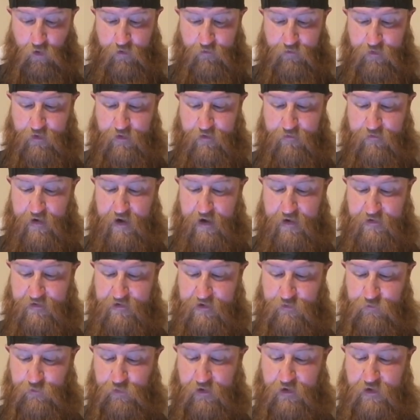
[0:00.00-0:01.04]
One of the
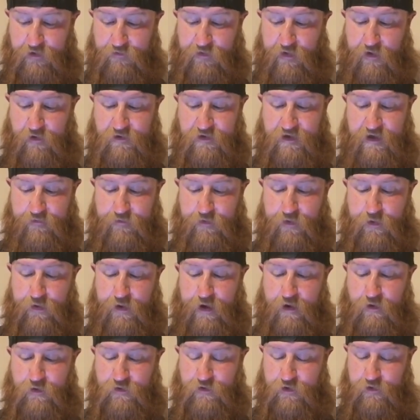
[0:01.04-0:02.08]
devices, police found
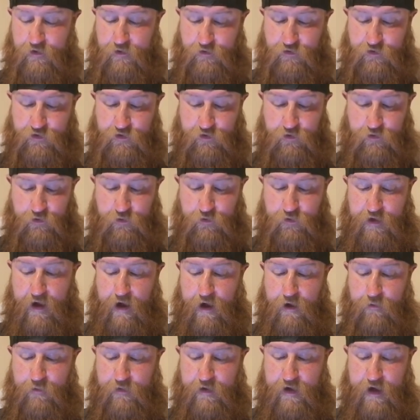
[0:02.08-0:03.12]
7,002
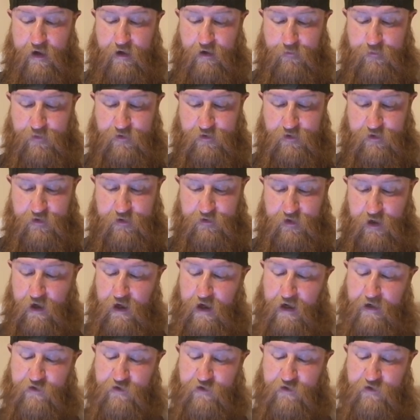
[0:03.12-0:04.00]
category A images.